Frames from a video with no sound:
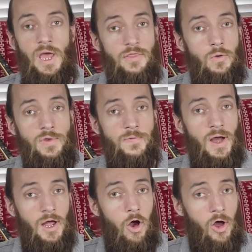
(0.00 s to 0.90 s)
Now that we've
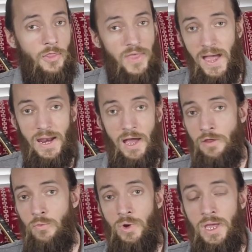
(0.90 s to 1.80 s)
got all that
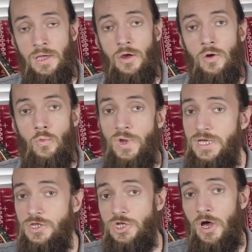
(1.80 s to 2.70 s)
out of the way, we
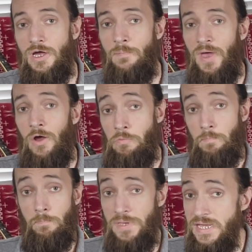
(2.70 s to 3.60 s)
can talk about
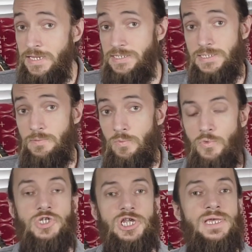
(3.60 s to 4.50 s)
beats,
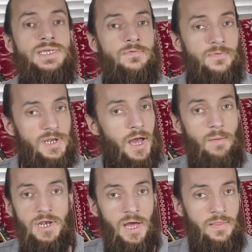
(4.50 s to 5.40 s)
which is a
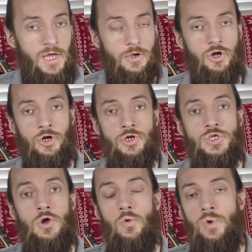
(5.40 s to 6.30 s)
phenomenon that
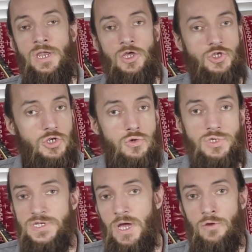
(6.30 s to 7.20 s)
occurs when
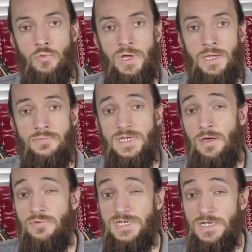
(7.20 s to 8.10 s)
two sound waves
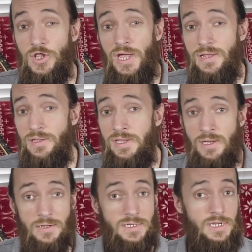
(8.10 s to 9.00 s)
of
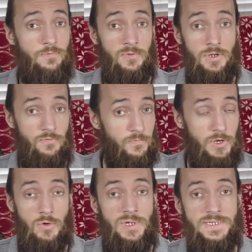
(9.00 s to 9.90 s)
slightly different
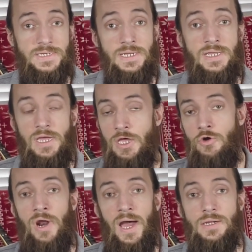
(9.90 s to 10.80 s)
frequency
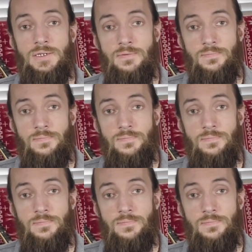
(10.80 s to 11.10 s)
interact.